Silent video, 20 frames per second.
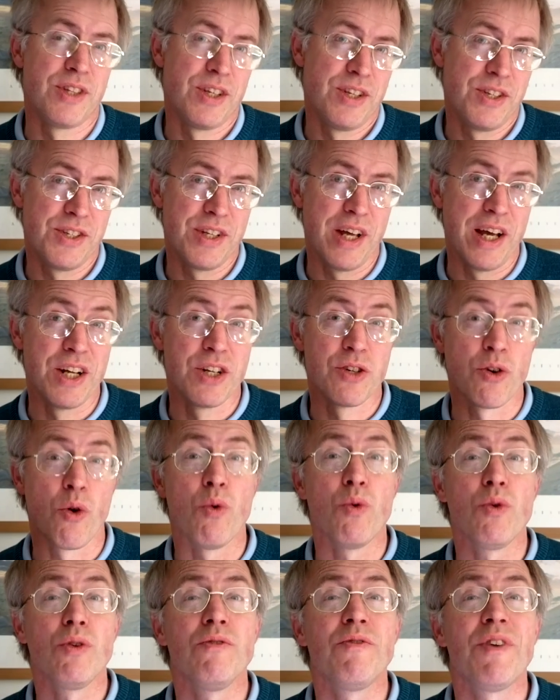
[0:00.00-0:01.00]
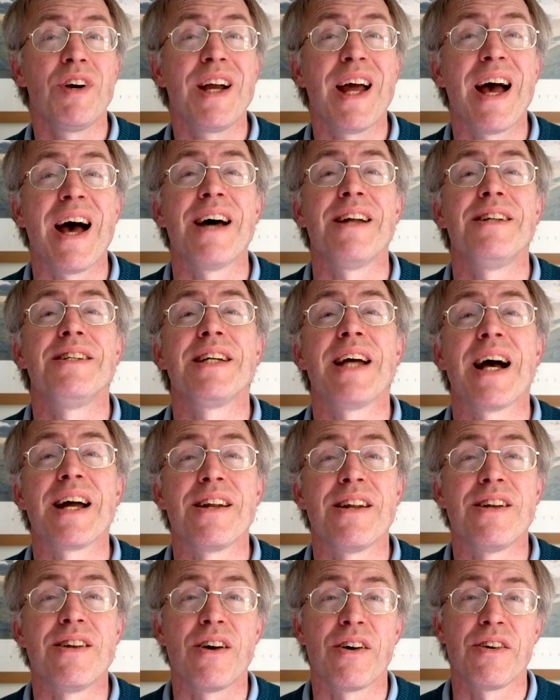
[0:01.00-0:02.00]
at this stage, all very handy and a
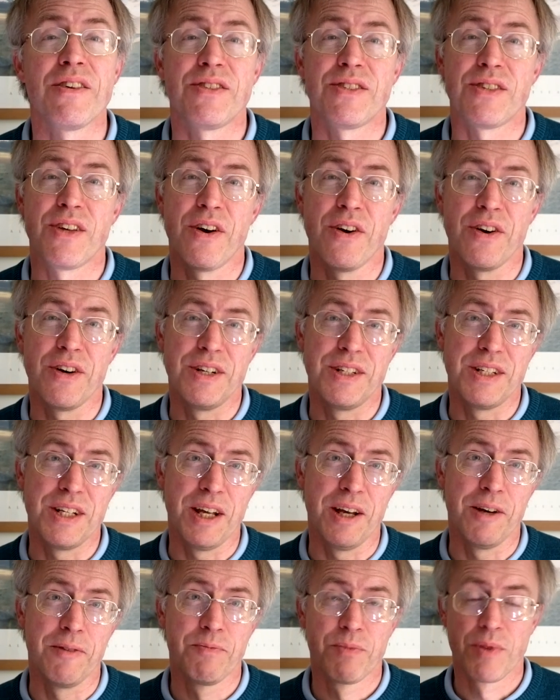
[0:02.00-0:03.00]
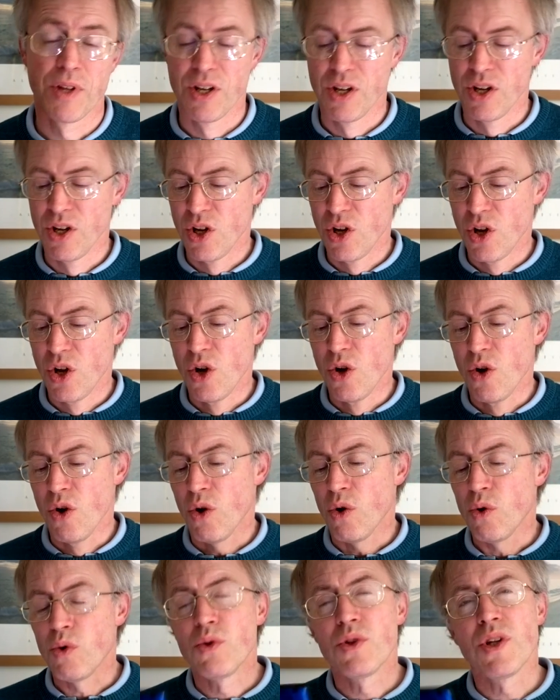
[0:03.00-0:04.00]
nice idea.
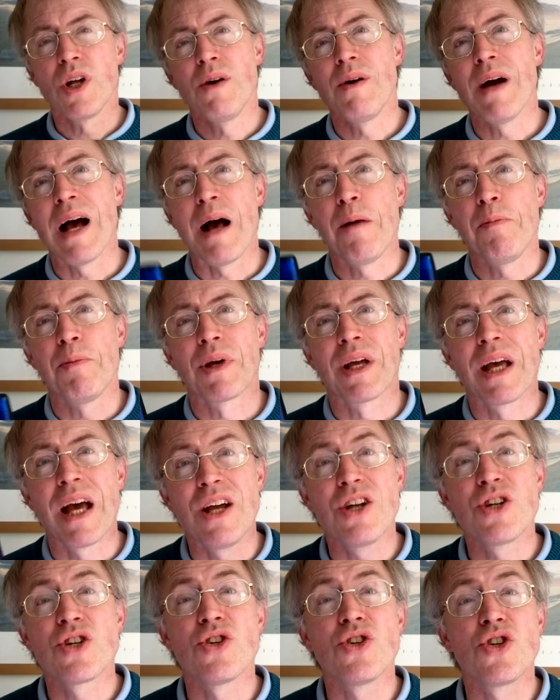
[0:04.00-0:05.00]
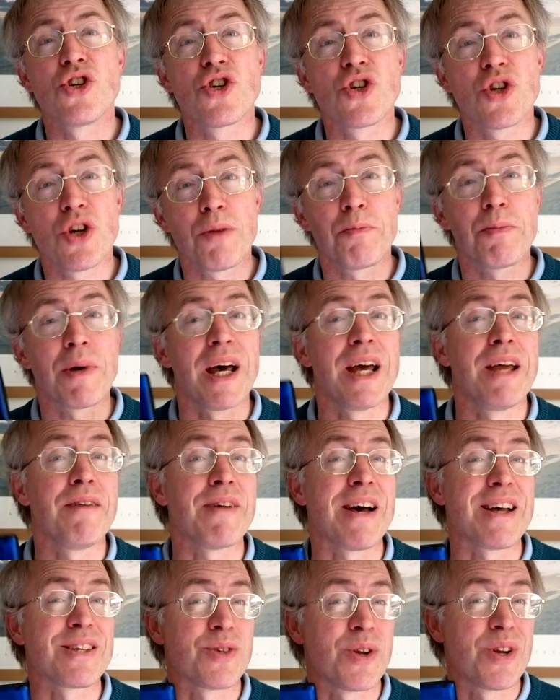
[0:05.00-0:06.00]
Although applications should behave
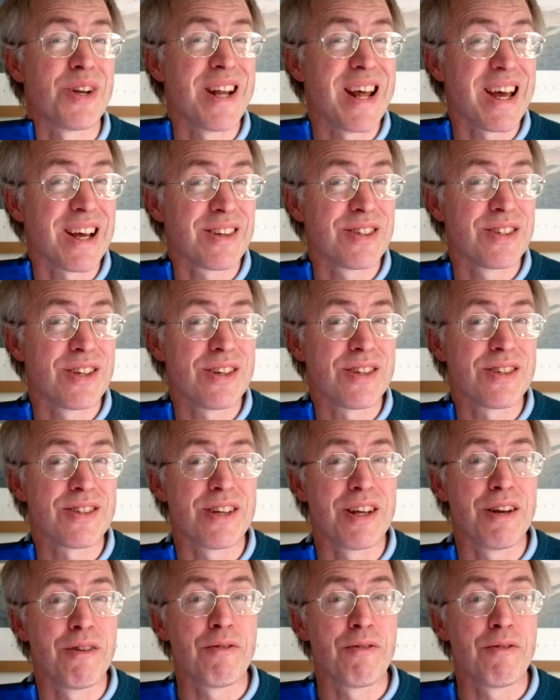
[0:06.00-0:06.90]
as on a Nexus, in